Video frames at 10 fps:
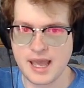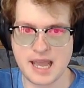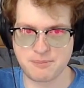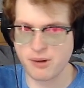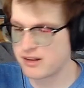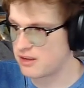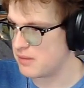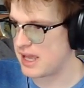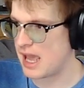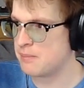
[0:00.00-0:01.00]
It breaks up
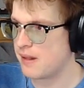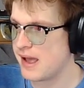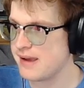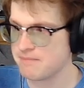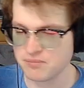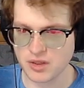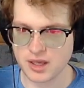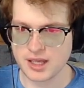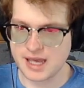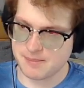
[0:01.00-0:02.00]
the gameplay,
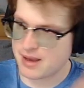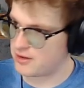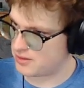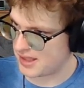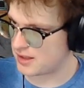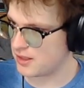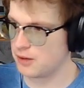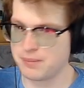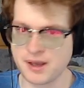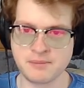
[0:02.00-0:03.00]
it makes you think a
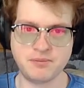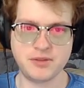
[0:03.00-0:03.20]
little bit,